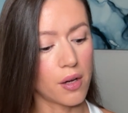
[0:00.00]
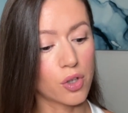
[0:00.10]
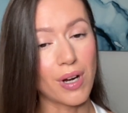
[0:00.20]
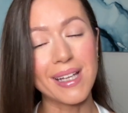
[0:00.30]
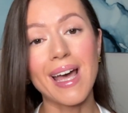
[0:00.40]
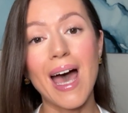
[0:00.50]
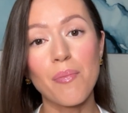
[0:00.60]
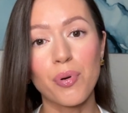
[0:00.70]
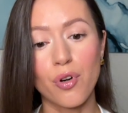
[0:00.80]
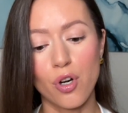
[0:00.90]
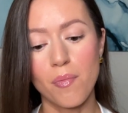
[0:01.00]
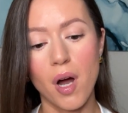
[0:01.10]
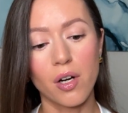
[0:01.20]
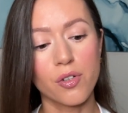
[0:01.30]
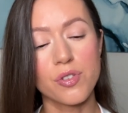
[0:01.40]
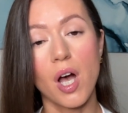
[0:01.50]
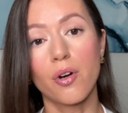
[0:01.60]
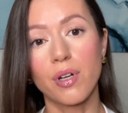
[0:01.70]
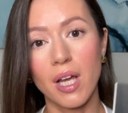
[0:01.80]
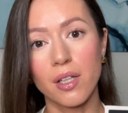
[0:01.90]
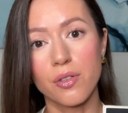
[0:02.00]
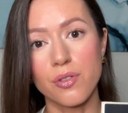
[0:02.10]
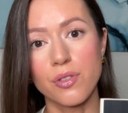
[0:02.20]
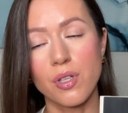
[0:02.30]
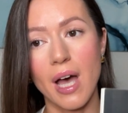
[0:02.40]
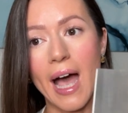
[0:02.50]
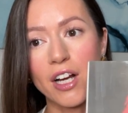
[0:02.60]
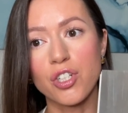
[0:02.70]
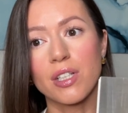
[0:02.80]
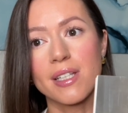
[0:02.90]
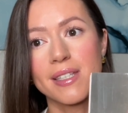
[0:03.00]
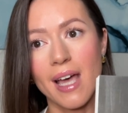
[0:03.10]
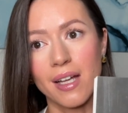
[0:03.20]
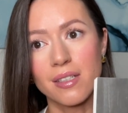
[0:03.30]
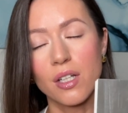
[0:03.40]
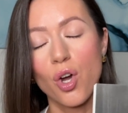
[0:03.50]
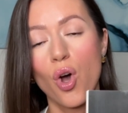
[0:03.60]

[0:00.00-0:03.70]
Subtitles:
Great Emperor Marcus Aurelius actually said,